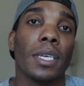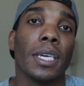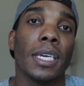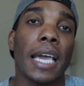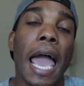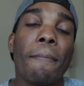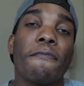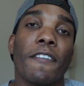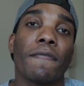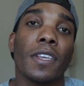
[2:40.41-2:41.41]
the
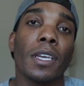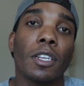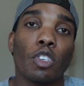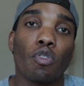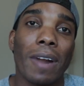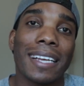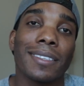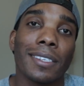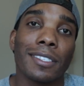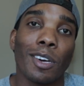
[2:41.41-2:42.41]
M50
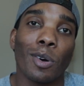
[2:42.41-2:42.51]
directly.